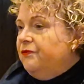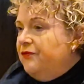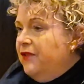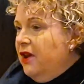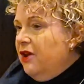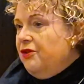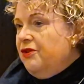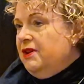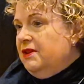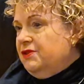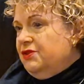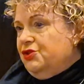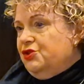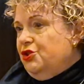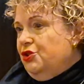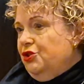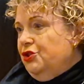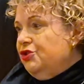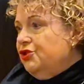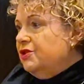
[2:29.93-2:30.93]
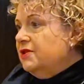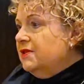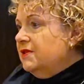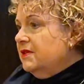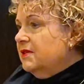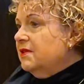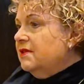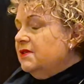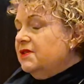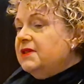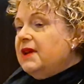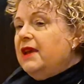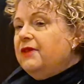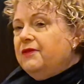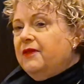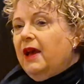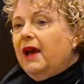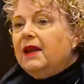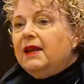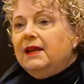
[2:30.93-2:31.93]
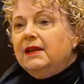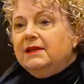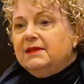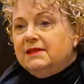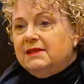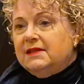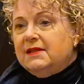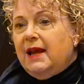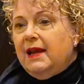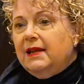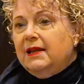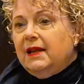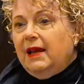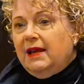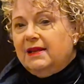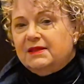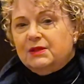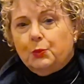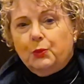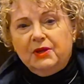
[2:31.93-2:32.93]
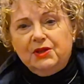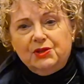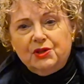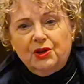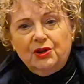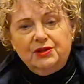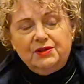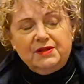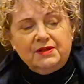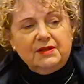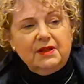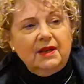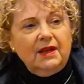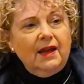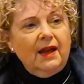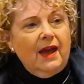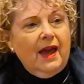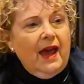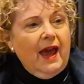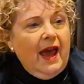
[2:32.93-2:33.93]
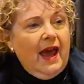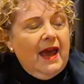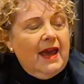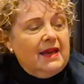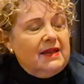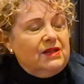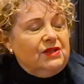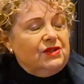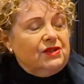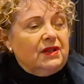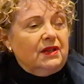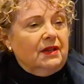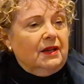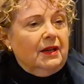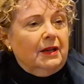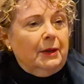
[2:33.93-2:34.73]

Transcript: various churches safeguarding stained glass windows, and